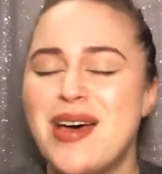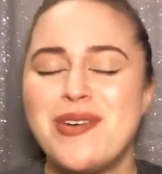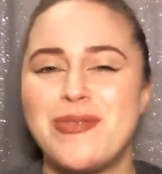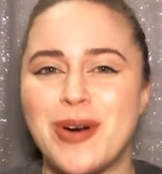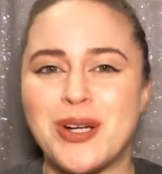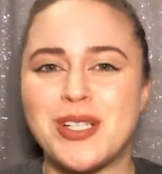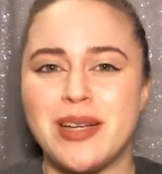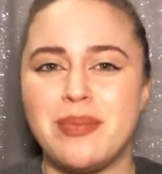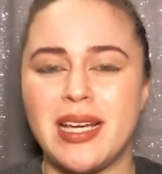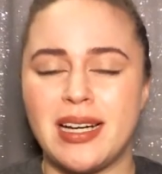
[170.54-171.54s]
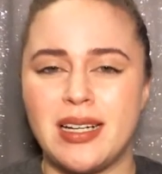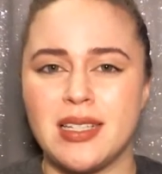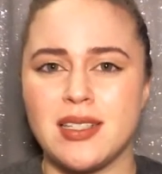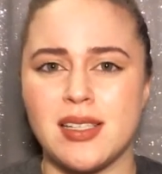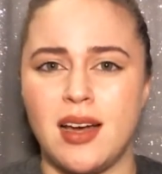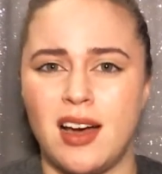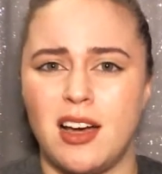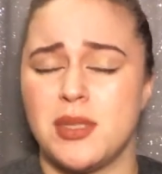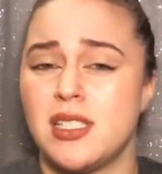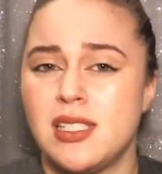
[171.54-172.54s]
version, because
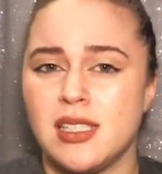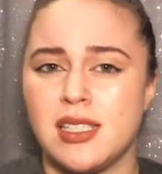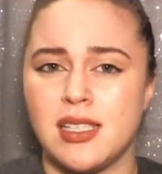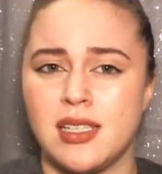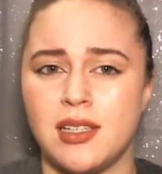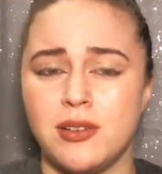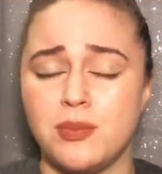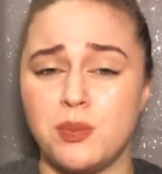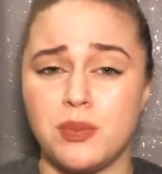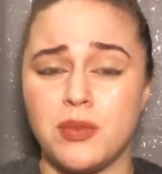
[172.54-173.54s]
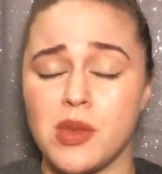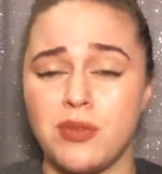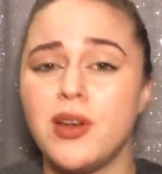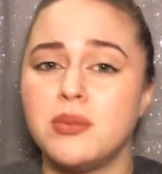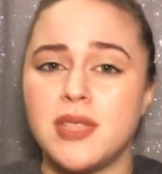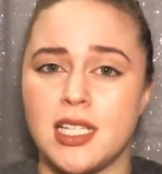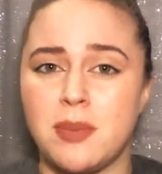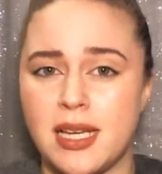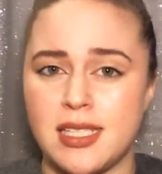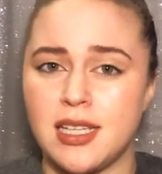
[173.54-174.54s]
since the film takes
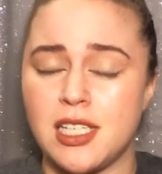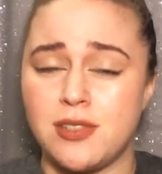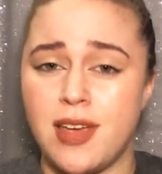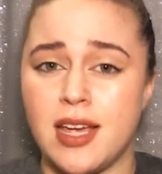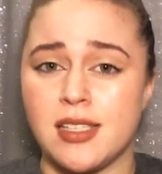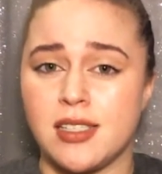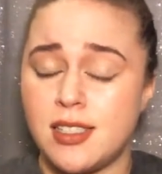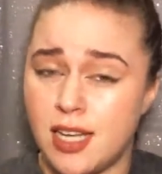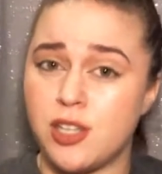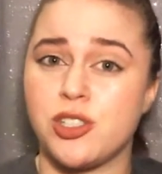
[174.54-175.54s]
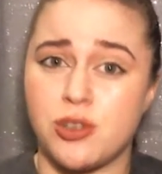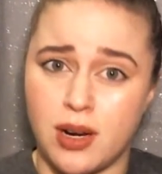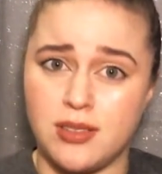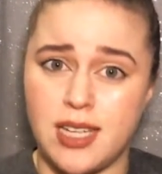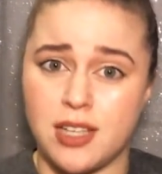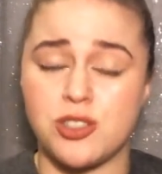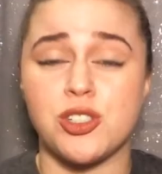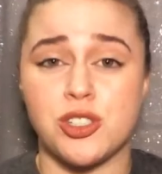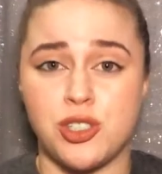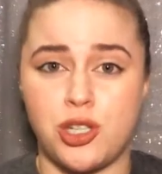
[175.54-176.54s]
place in Las Vegas and centers around
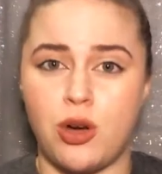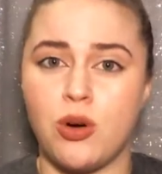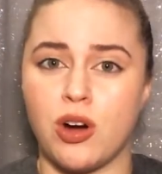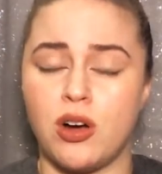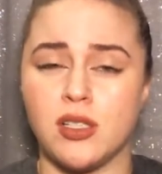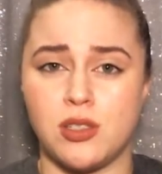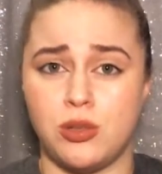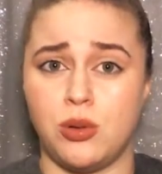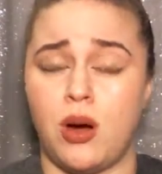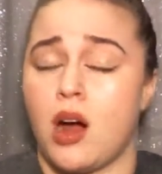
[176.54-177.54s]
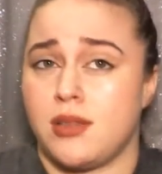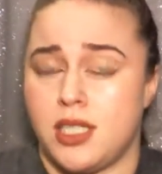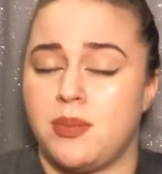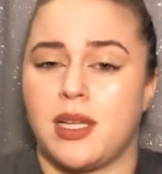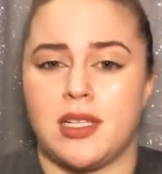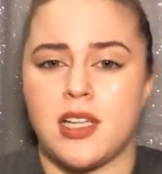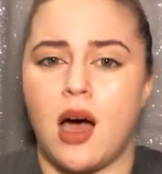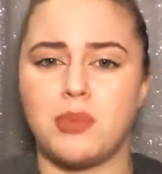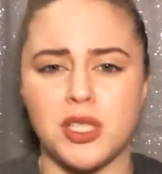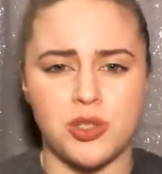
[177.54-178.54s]
dancers and showgirls who are typically
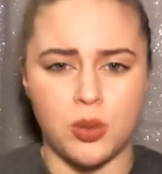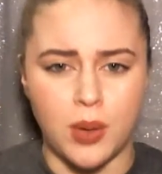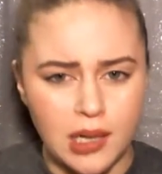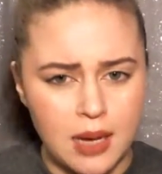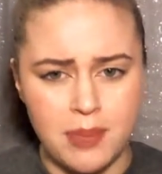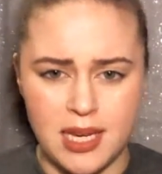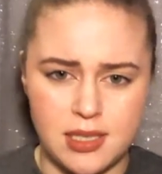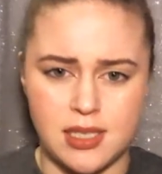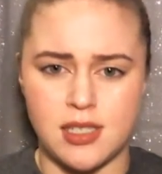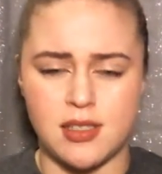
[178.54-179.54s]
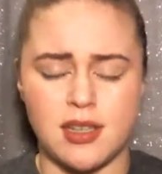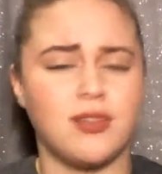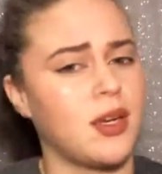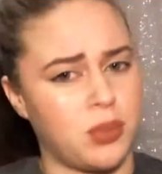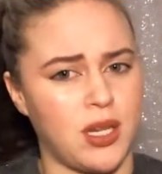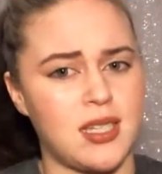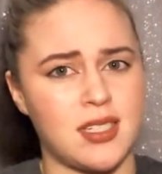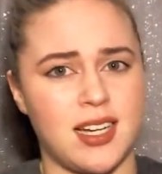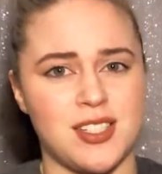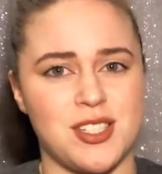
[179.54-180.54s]
topless or wear like pasties and stuff like
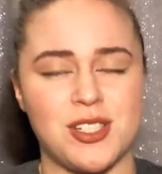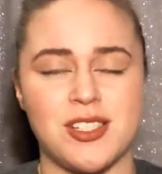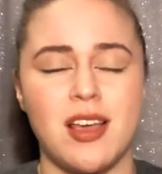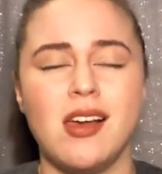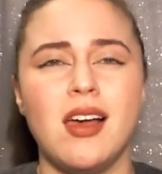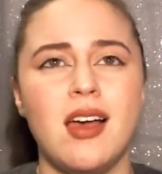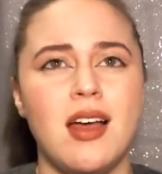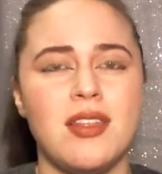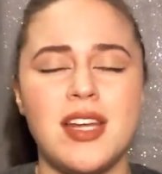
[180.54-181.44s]
burlesque dancers, they